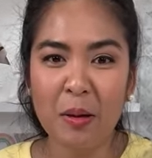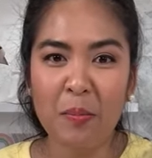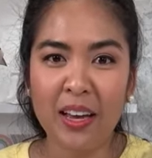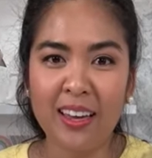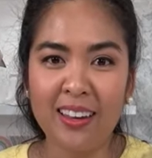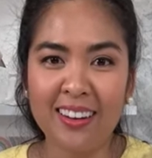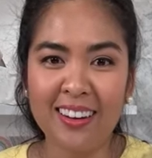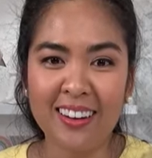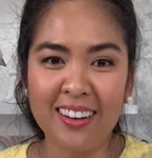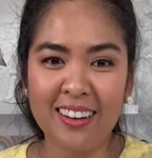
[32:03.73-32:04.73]
But,
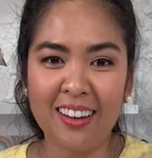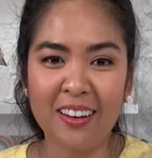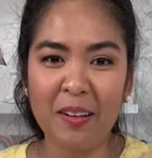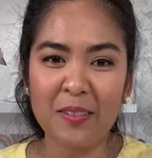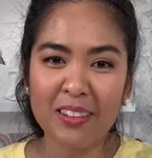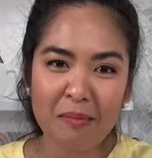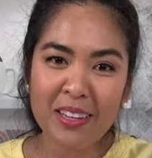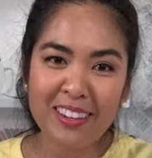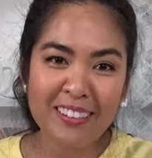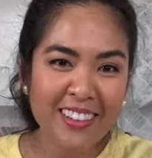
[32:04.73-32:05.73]
you know, let
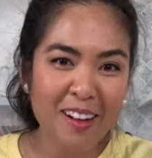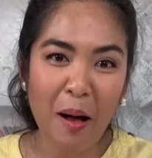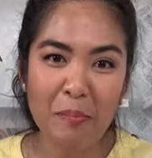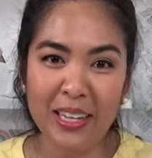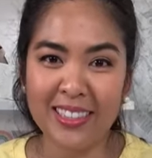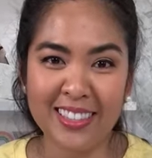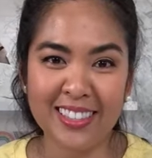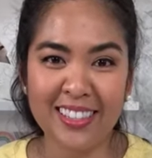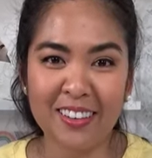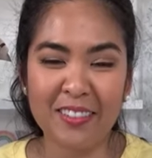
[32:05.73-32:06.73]
me know in the comments.
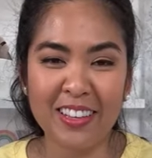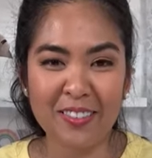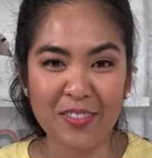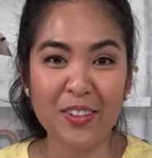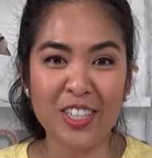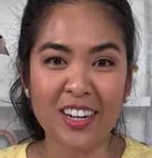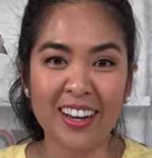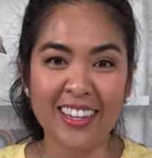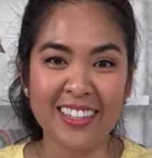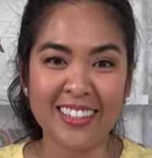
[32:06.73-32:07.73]
So in the future
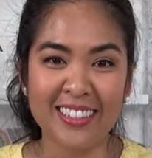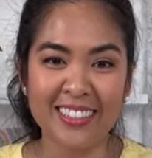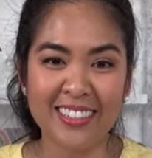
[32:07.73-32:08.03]
I can